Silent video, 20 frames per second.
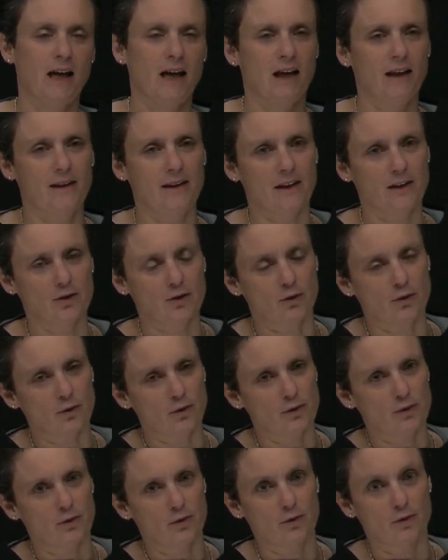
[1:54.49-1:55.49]
and there's
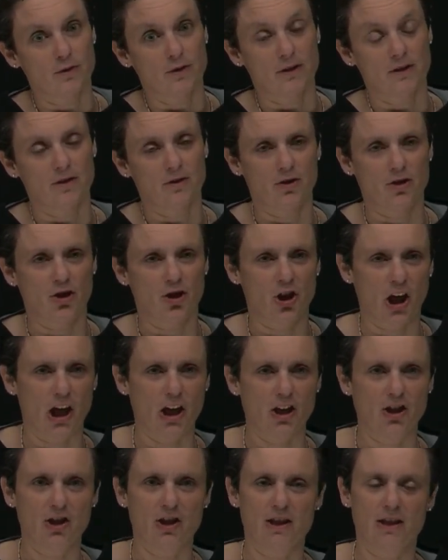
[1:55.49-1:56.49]
also
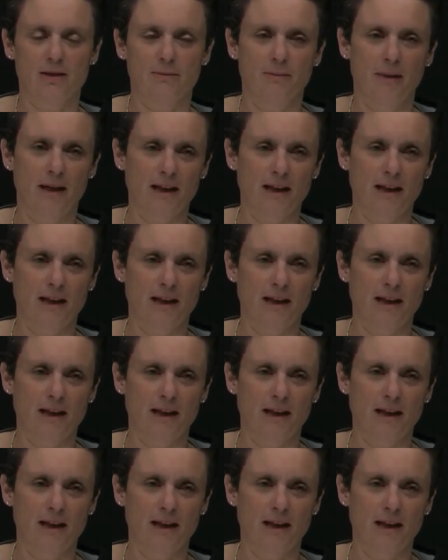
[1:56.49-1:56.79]
changes in